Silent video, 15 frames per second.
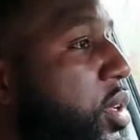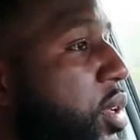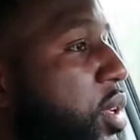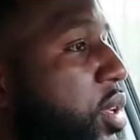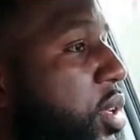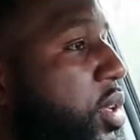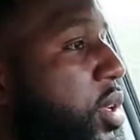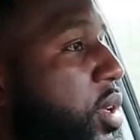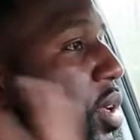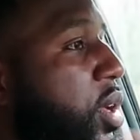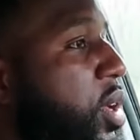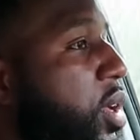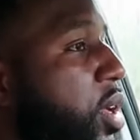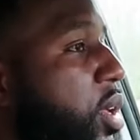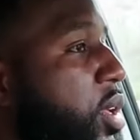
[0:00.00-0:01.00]
No. Why
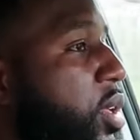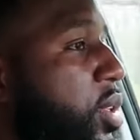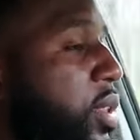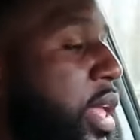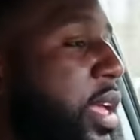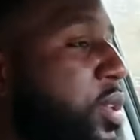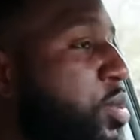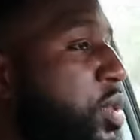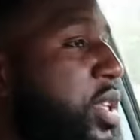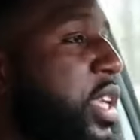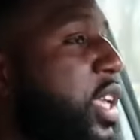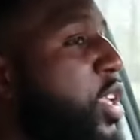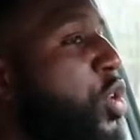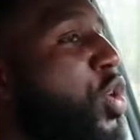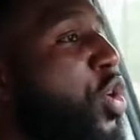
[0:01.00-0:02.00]
would I do that? That's,
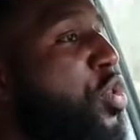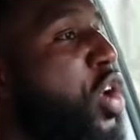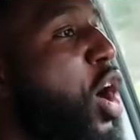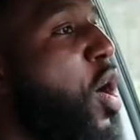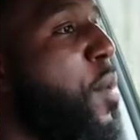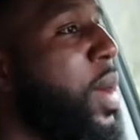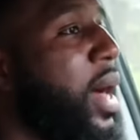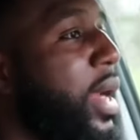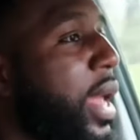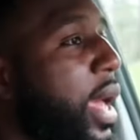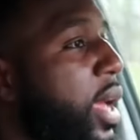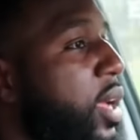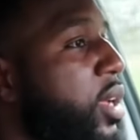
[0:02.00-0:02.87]
see, I'm you don't know about that.